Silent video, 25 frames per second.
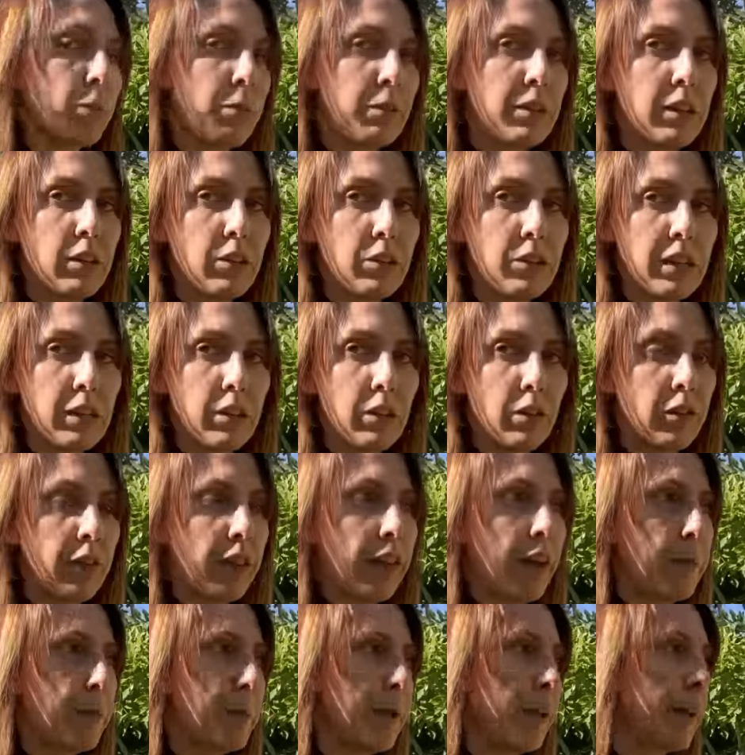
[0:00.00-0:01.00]
potatoes take over
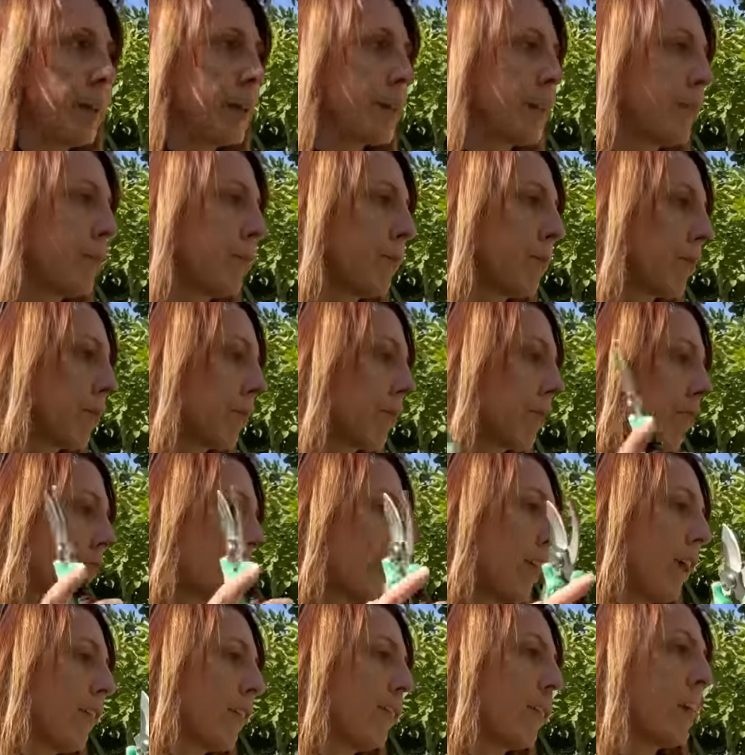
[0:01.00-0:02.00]
that bed,
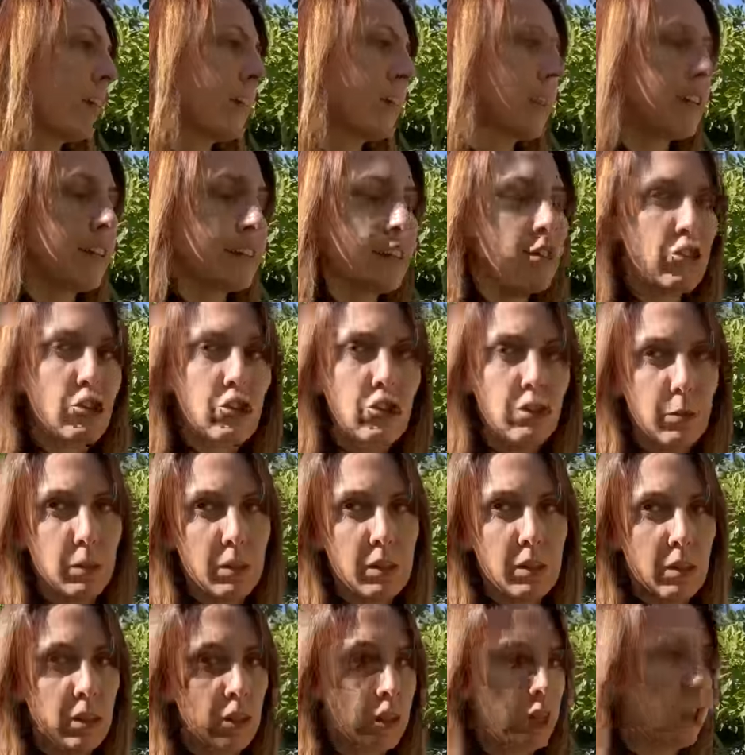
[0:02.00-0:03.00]
have lots of nitrogen
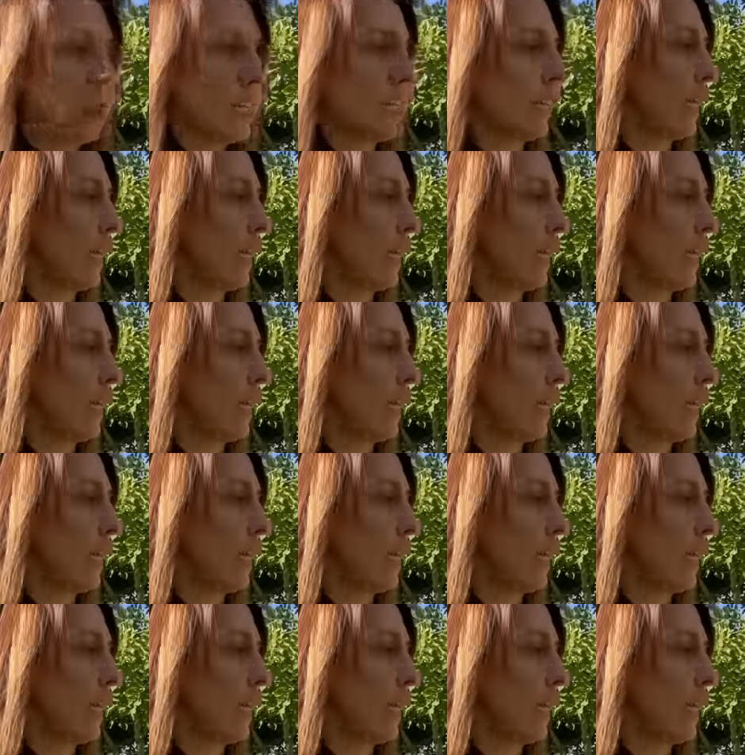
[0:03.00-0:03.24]
material in